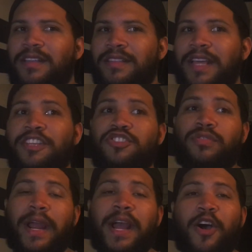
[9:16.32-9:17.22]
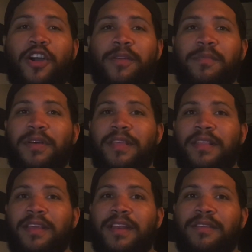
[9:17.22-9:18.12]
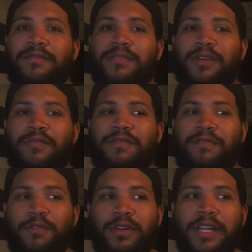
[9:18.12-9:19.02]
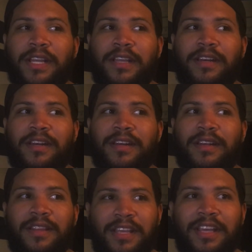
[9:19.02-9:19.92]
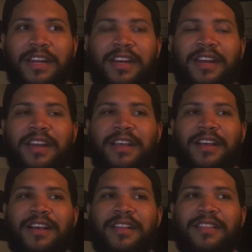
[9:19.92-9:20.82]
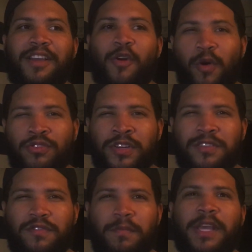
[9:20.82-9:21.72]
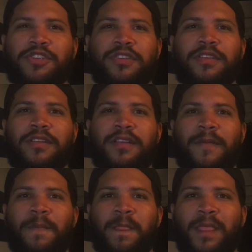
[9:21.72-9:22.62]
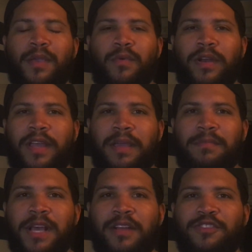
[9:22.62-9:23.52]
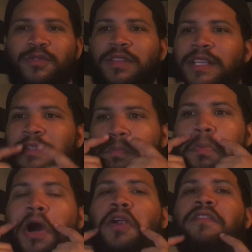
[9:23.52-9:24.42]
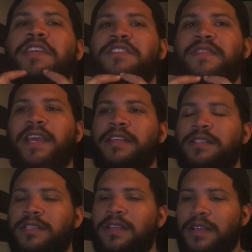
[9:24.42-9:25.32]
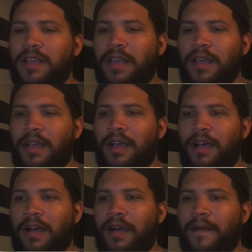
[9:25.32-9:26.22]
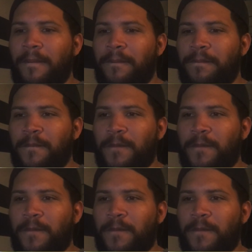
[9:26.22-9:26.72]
they try hard, but they didn't um, fully did uh, the whole transformation when it came down to this part of his face. Um,